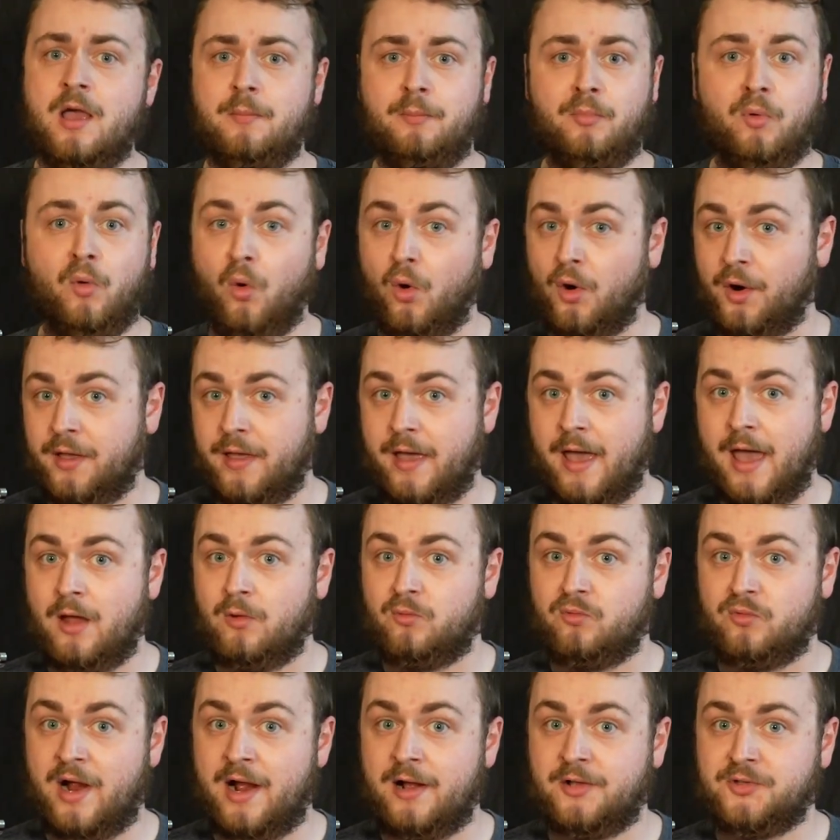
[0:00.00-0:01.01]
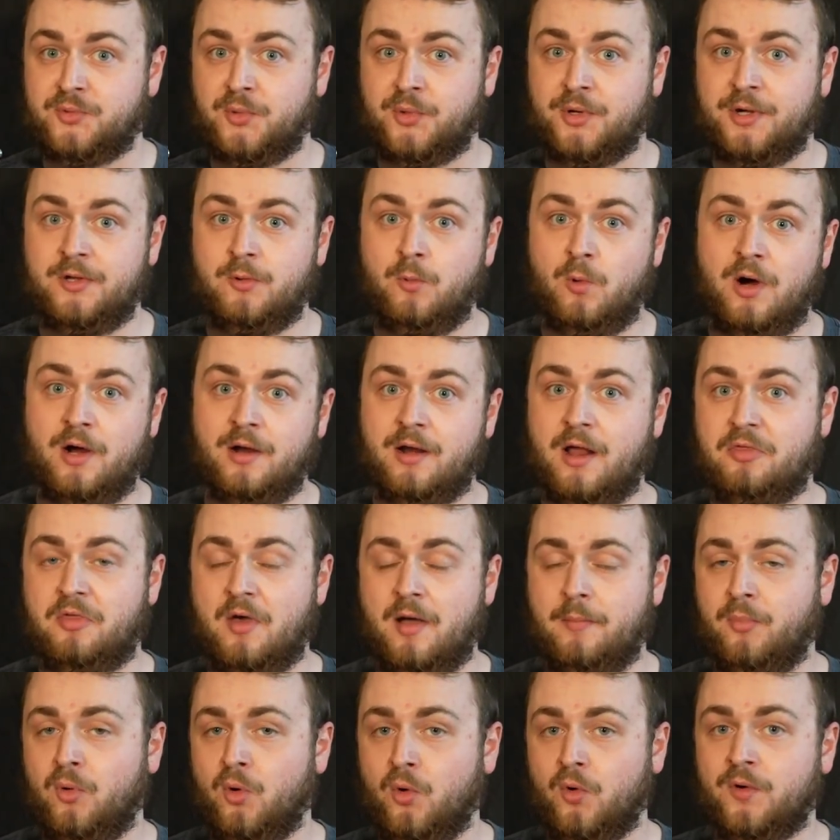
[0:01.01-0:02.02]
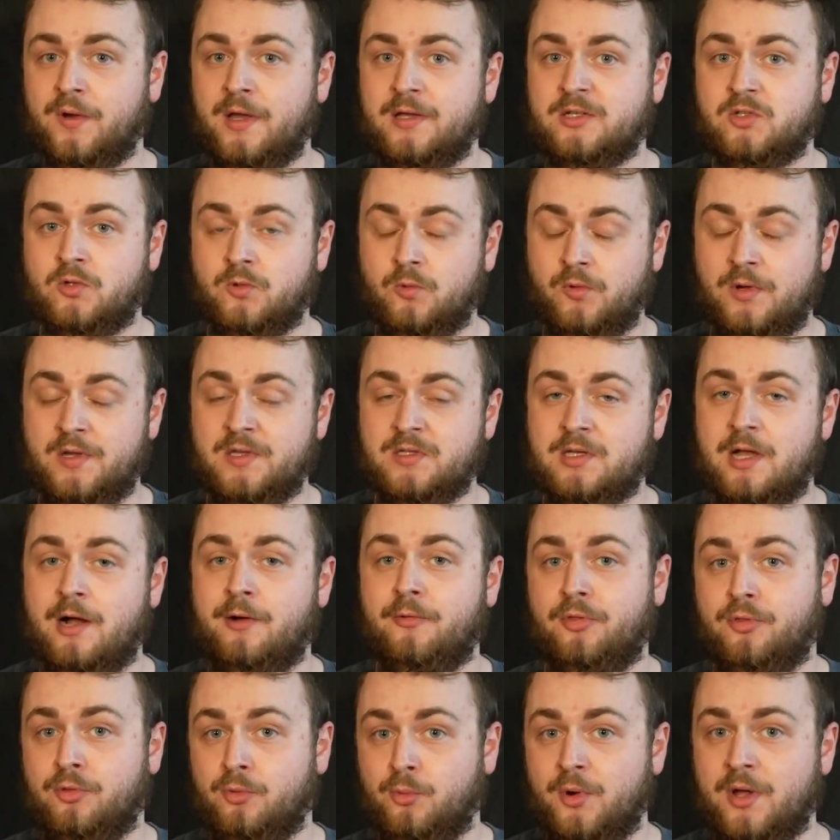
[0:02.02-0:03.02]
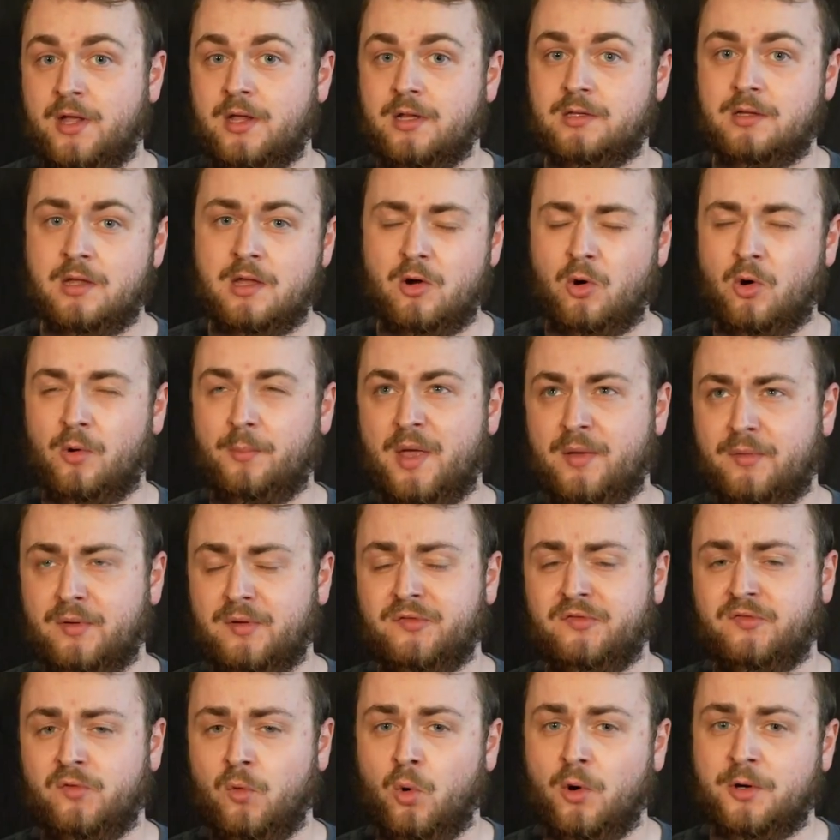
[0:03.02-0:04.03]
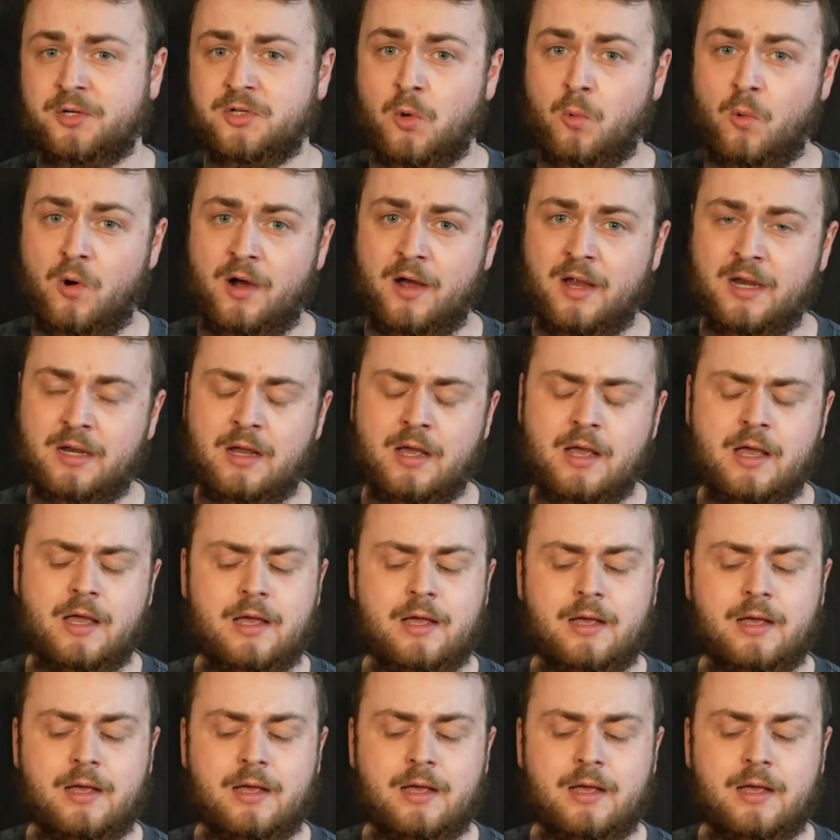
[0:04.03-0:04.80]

Poirier had rounds where he won. I thought Poirier squeezed out 3 or maybe 4-1.